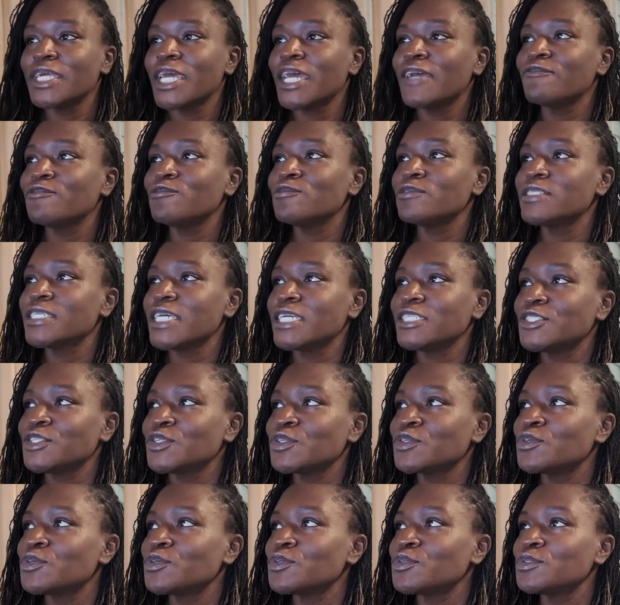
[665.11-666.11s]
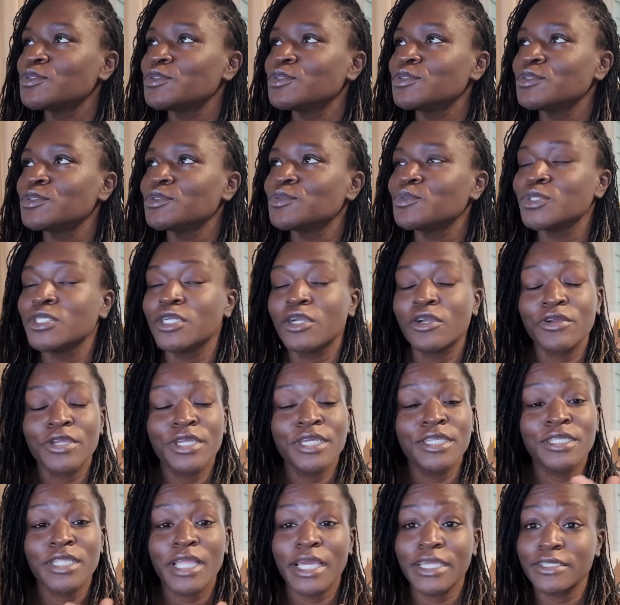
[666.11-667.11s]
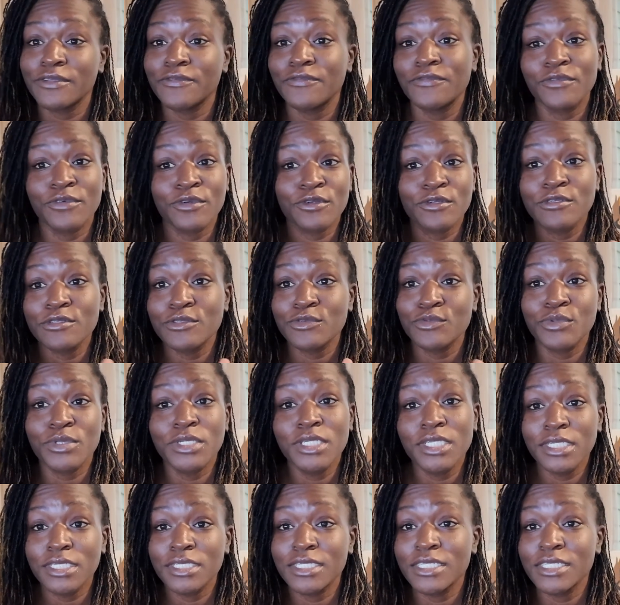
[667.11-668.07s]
Have you set your goals? We are in like the first week.